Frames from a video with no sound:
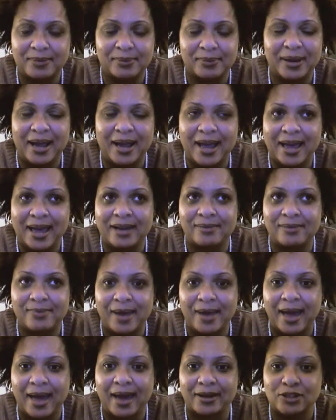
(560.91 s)
but I had a
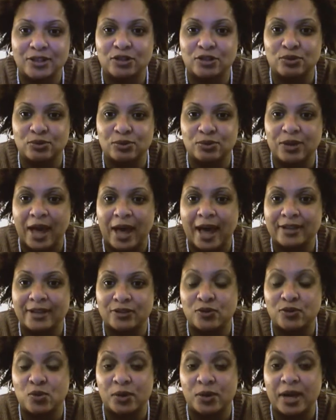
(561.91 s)
bad two
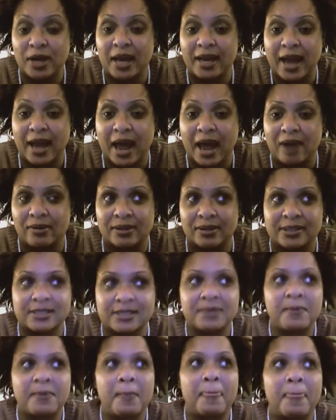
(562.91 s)
last 48 hours.
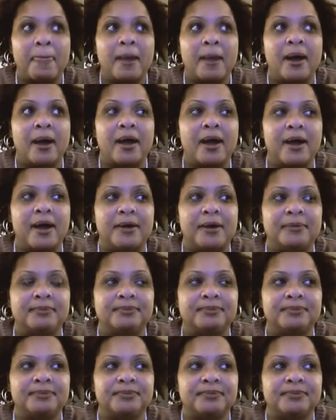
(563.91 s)
Um,